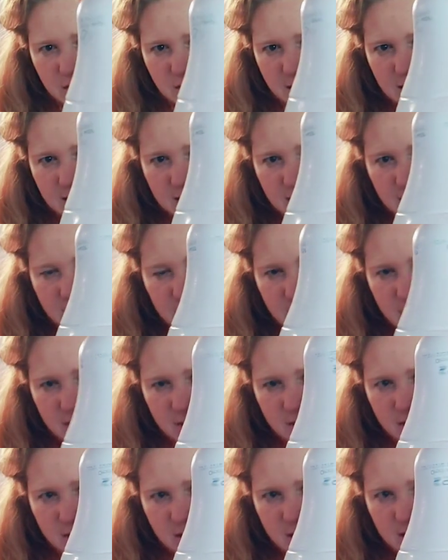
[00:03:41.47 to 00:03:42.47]
gray
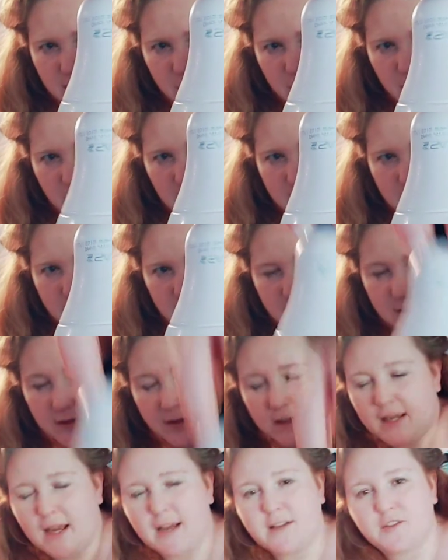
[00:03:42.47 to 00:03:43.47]
and black lettering.